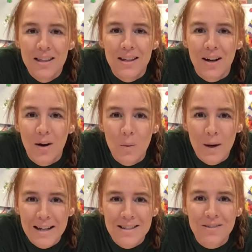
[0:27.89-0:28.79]
There are
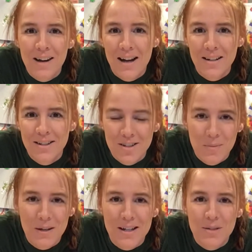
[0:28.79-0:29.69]
ways around it. Just
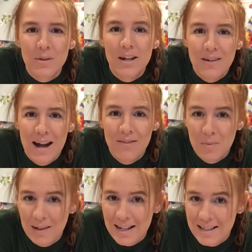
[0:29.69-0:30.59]
because we don't have a
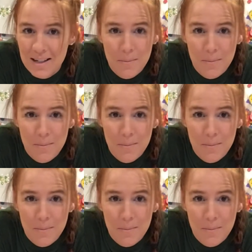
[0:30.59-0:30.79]
plastic